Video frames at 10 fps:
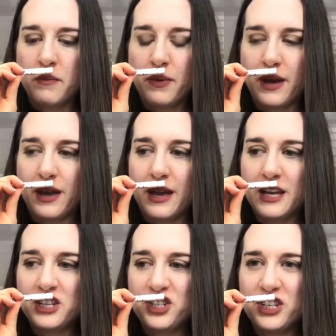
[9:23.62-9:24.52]
But
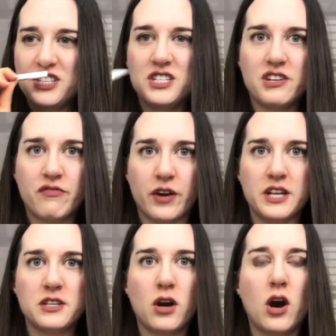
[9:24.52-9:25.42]
it's just
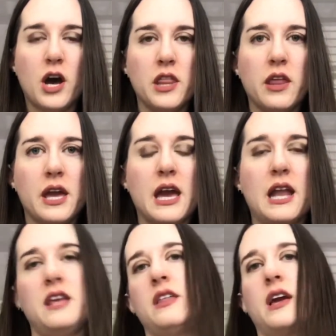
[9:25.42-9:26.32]
different. It's unlike
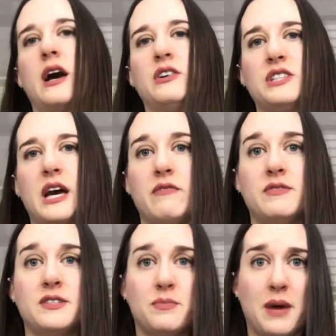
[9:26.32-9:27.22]
anything else I've
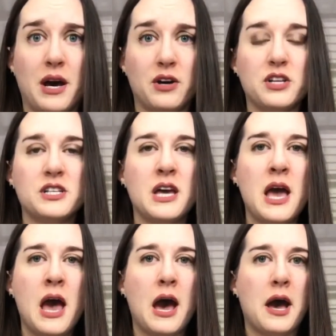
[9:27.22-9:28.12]
smelled.
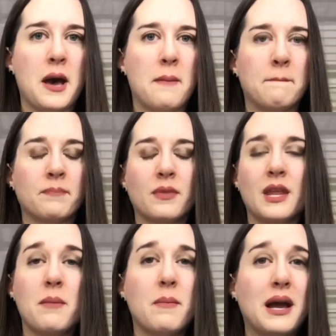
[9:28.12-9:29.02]

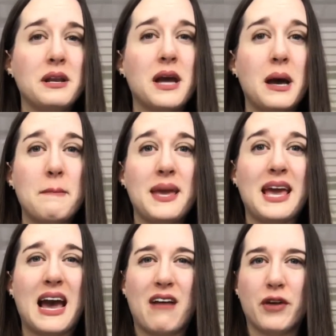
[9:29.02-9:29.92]
It might not
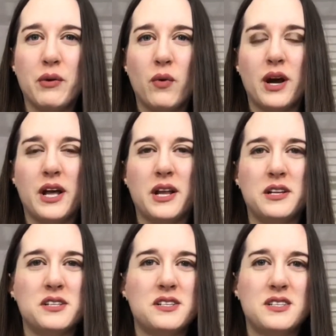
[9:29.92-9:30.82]
be
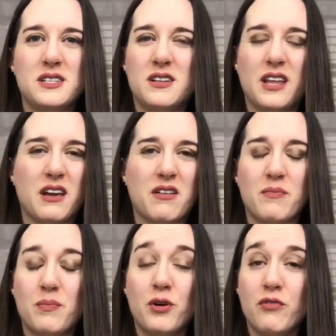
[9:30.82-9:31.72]
everyone's like
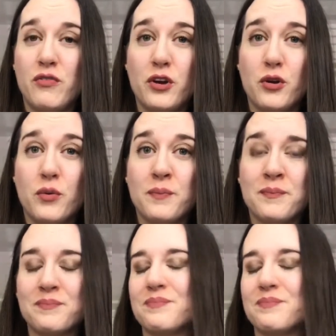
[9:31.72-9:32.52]
perfume,